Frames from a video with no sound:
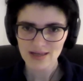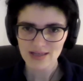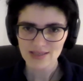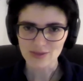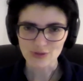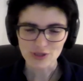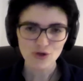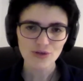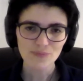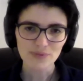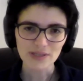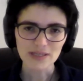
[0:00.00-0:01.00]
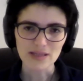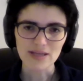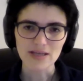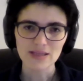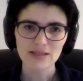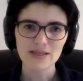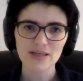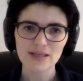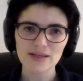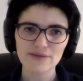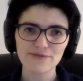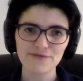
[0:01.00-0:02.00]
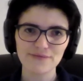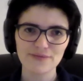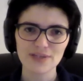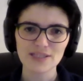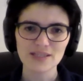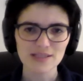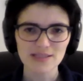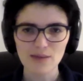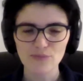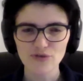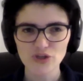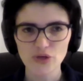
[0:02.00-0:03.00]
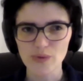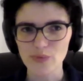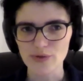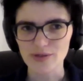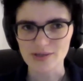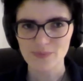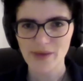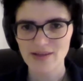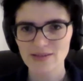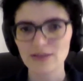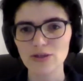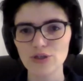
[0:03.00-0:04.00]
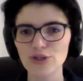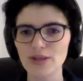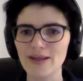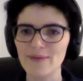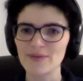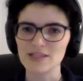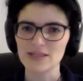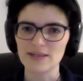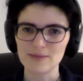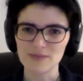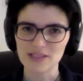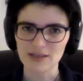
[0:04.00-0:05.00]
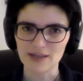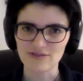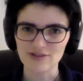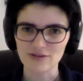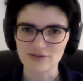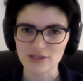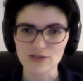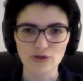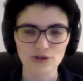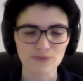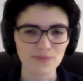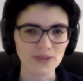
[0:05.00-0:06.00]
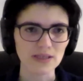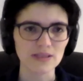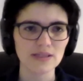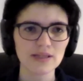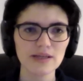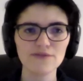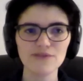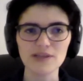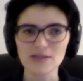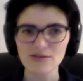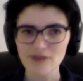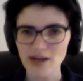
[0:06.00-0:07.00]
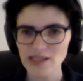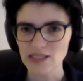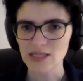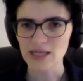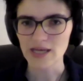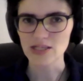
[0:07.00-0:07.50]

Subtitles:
So it's not completely clear if this is the temperature we would expect in non-lambda CDM scenarios. It's not completely clear if the interacting case